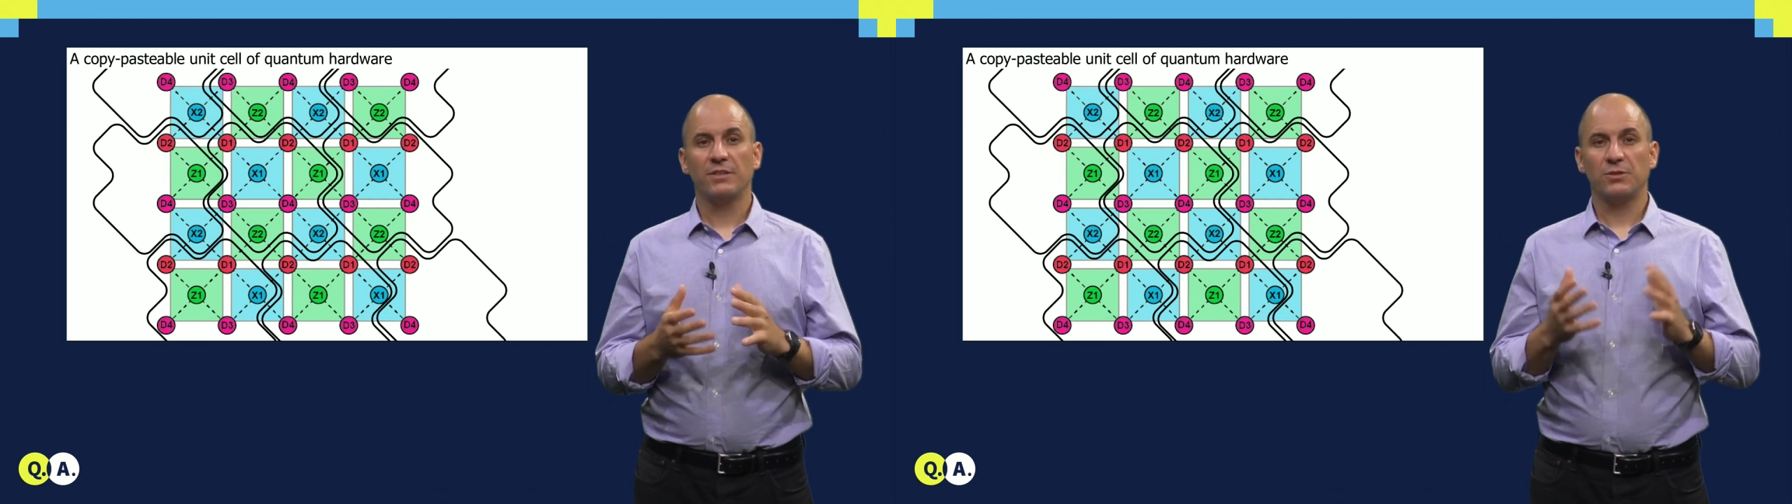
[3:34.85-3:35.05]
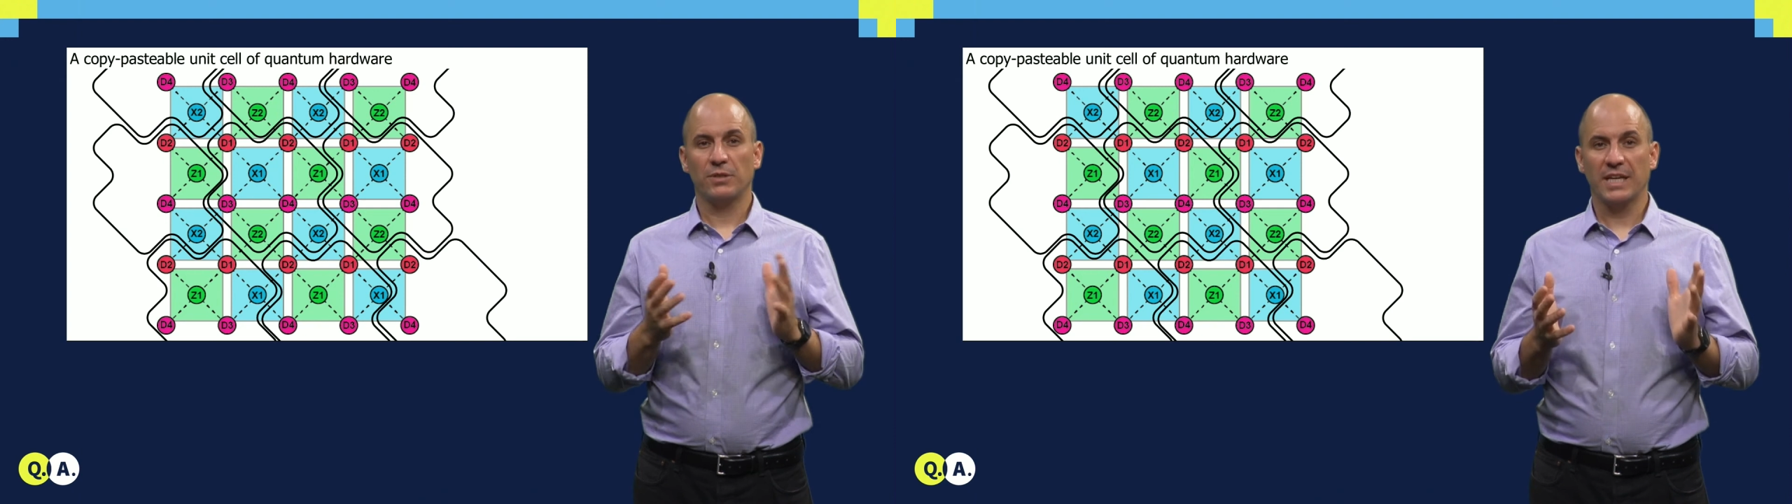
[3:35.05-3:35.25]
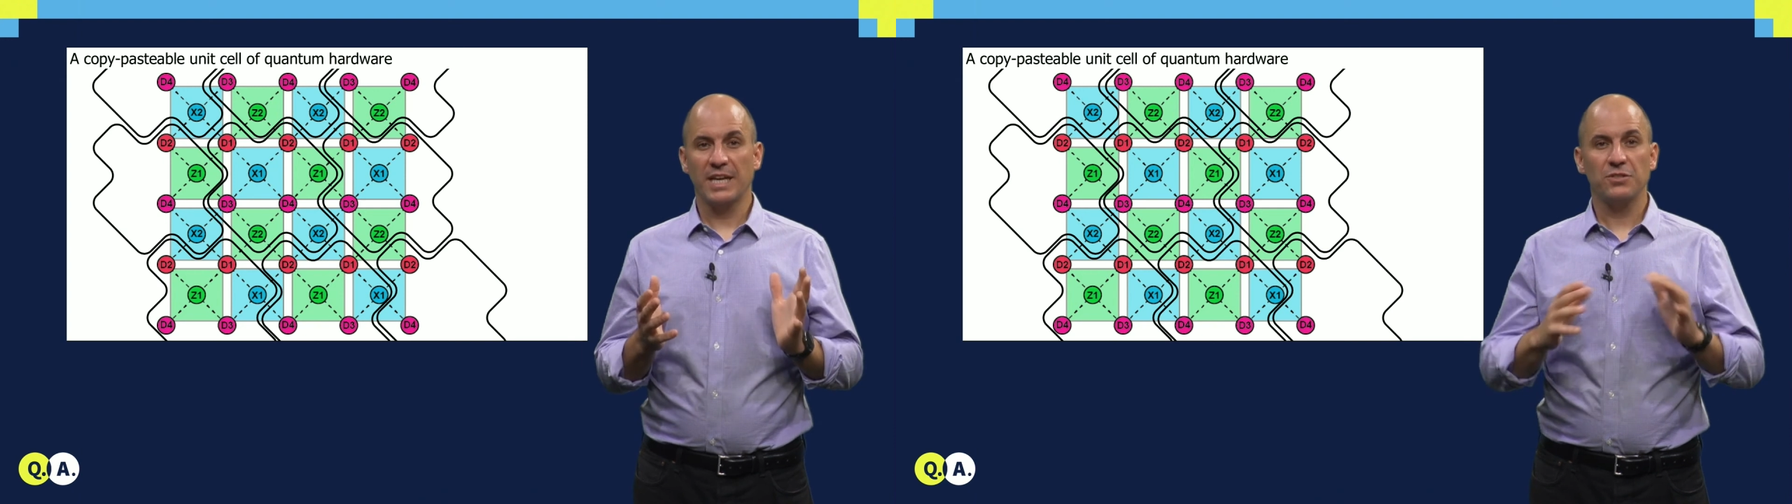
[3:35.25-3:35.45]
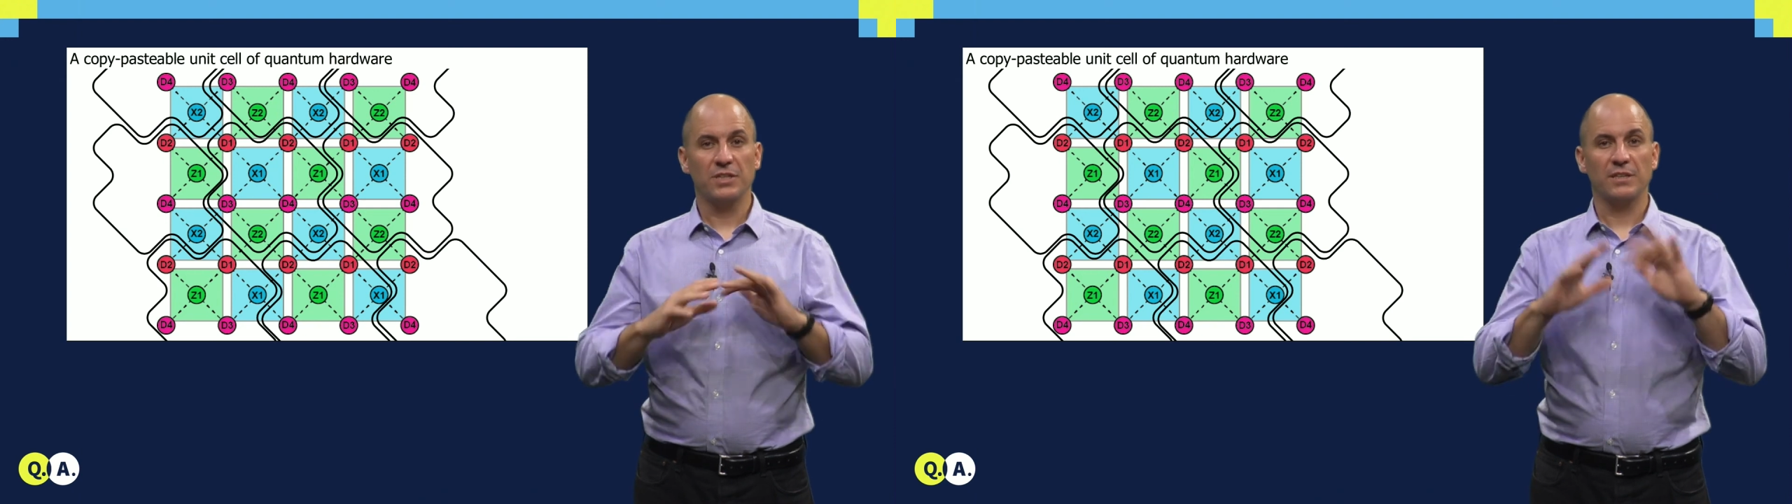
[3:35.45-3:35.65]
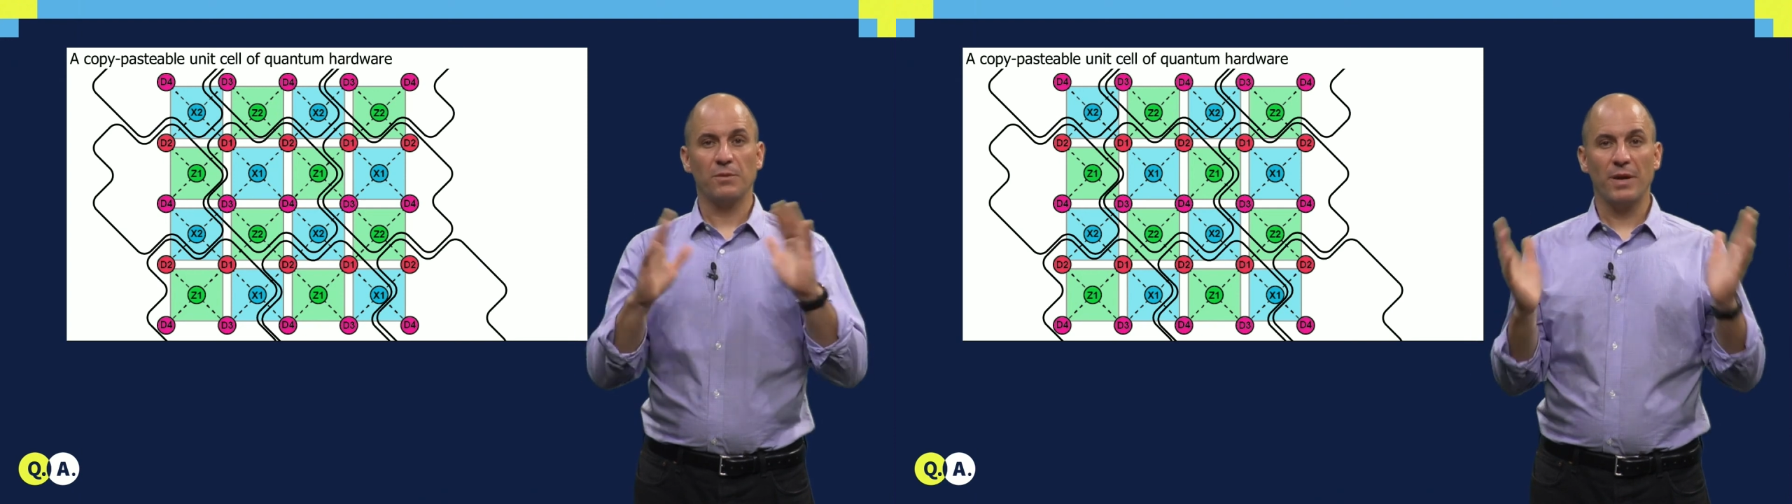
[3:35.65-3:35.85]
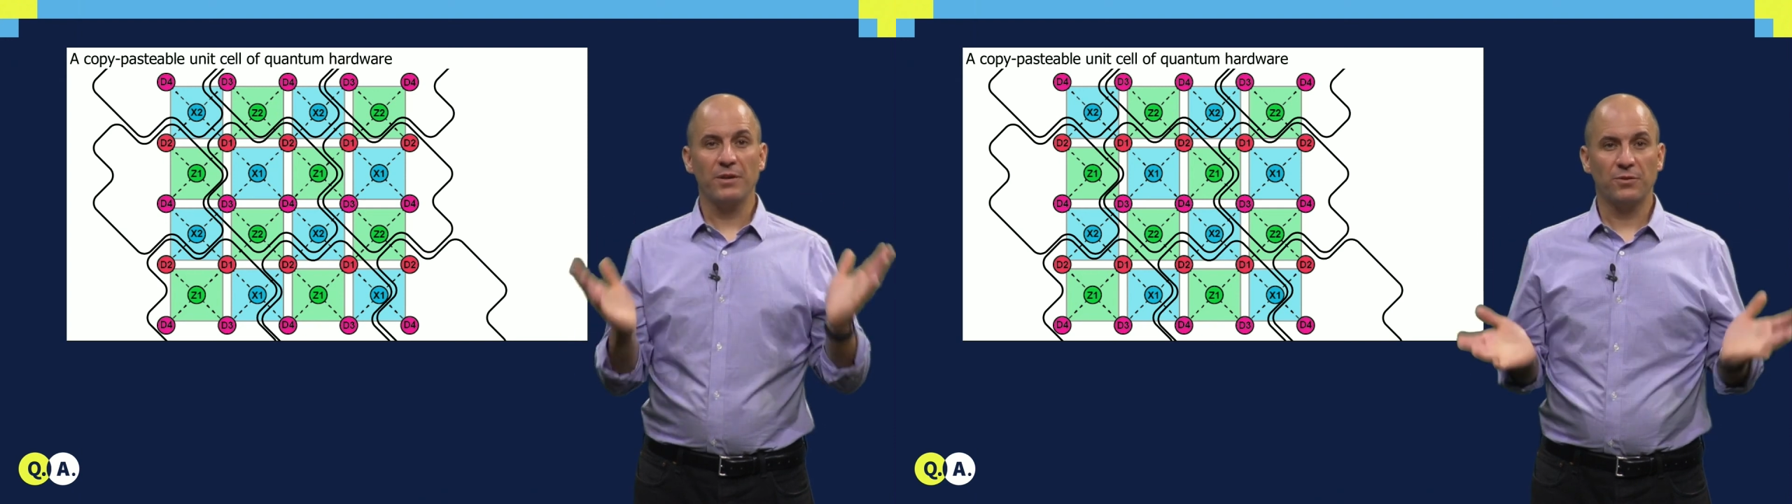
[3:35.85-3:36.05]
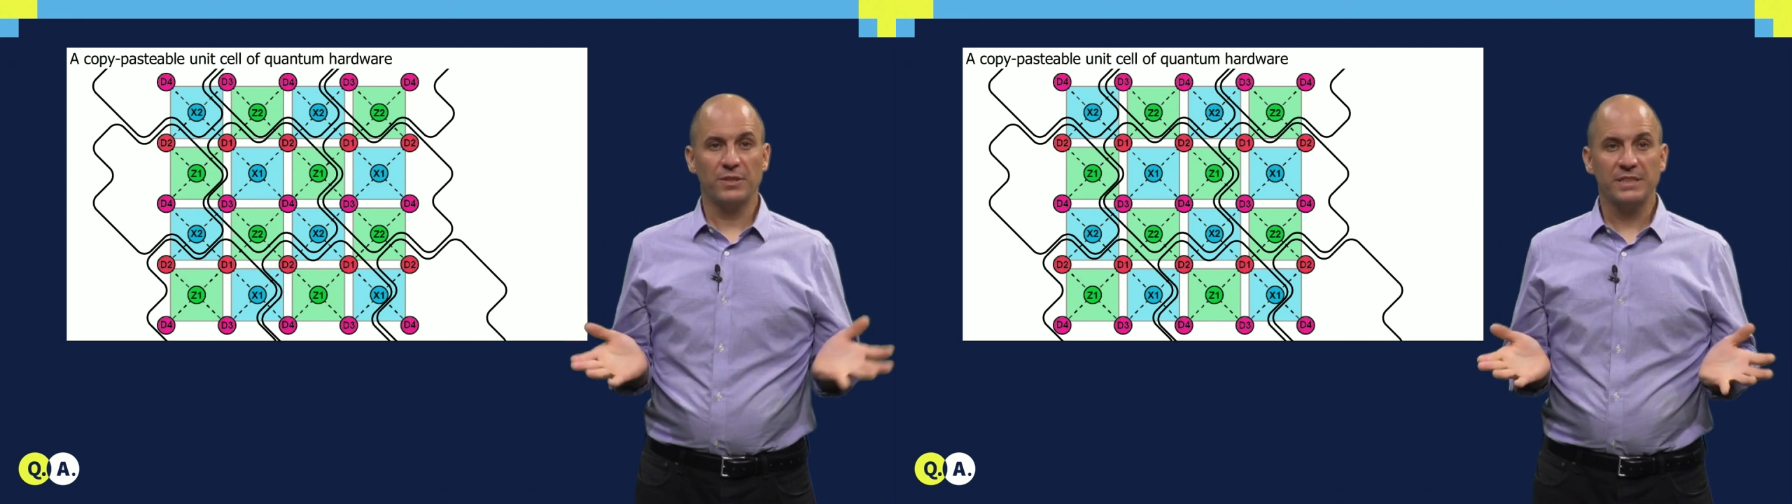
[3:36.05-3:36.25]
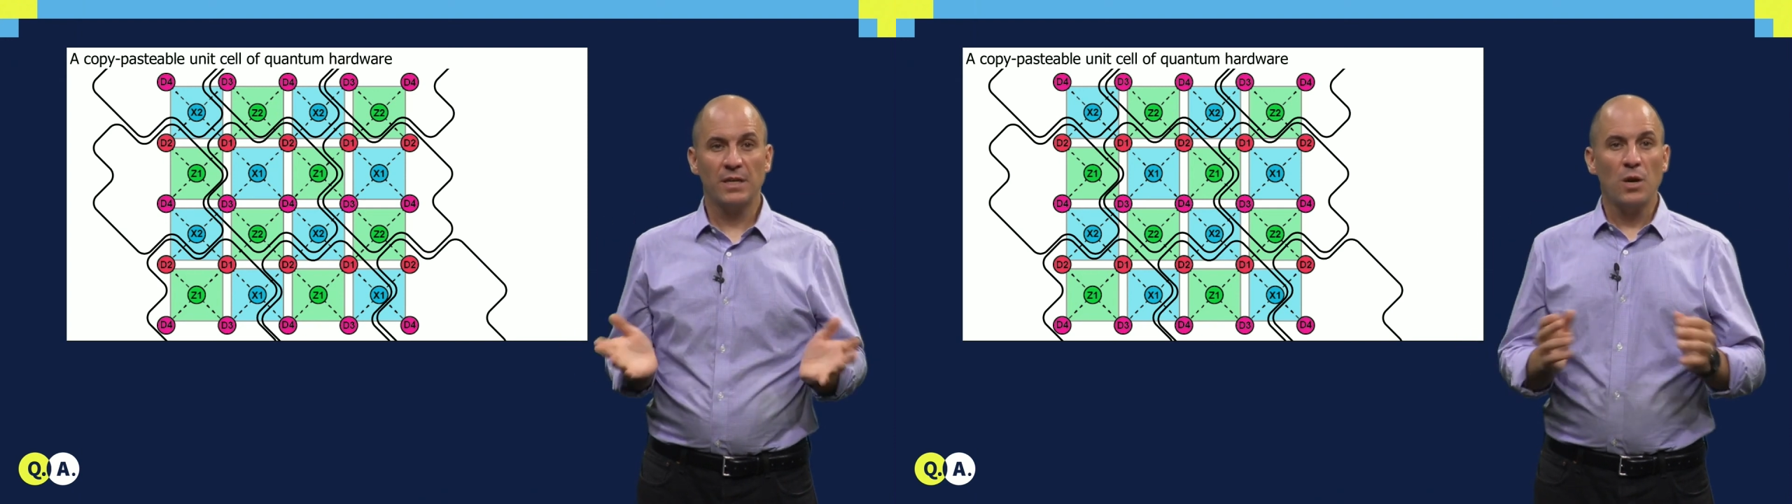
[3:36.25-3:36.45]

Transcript: truncation at the boundaries,